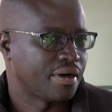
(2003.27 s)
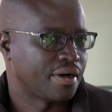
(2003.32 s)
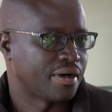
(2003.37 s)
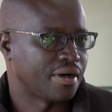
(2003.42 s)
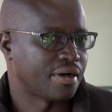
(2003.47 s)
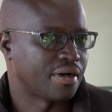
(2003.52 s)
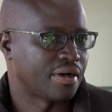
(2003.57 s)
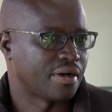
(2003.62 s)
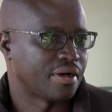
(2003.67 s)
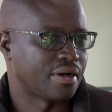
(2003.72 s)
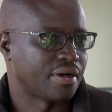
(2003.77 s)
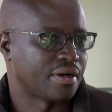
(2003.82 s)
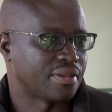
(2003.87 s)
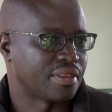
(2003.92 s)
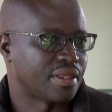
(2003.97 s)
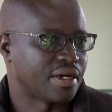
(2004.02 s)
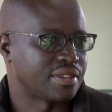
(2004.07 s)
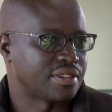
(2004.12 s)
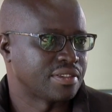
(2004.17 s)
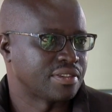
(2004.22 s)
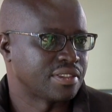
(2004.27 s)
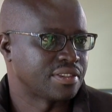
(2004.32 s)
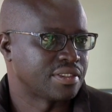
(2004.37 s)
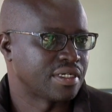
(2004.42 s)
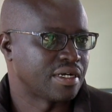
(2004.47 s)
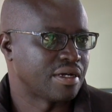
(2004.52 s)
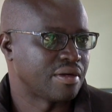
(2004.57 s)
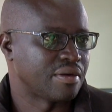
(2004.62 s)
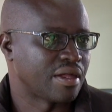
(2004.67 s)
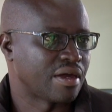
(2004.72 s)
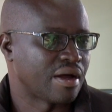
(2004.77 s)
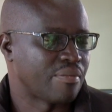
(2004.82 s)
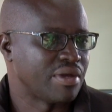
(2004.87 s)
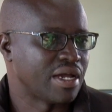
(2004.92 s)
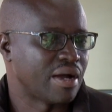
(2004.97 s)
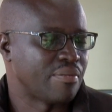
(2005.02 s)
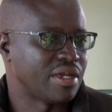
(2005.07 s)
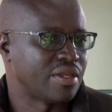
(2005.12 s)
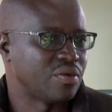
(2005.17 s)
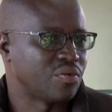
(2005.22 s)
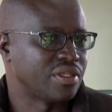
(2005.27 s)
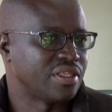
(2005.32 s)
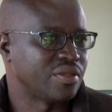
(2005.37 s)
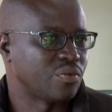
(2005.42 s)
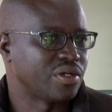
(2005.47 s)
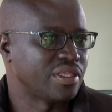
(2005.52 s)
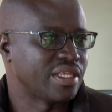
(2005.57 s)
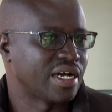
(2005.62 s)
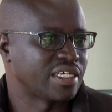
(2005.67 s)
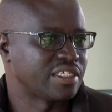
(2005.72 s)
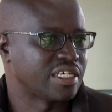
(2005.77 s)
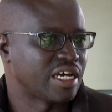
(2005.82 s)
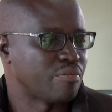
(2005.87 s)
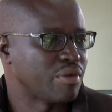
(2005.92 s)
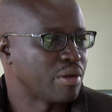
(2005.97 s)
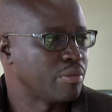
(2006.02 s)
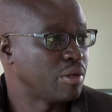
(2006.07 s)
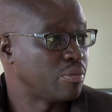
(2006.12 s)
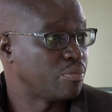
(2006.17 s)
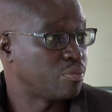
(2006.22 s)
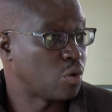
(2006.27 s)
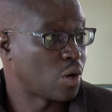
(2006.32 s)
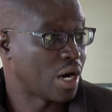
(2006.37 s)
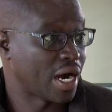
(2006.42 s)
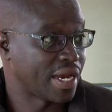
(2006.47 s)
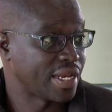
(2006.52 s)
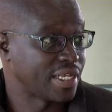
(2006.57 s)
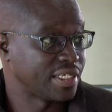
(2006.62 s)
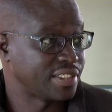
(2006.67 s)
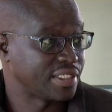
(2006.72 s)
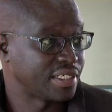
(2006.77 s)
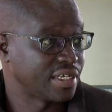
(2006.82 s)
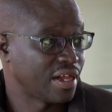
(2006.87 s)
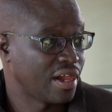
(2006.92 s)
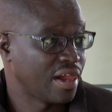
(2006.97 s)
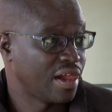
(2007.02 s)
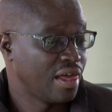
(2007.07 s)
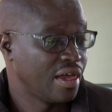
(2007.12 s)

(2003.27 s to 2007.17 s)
Mm-hmm. That is the time. I mean, with that and maybe poor harnessing,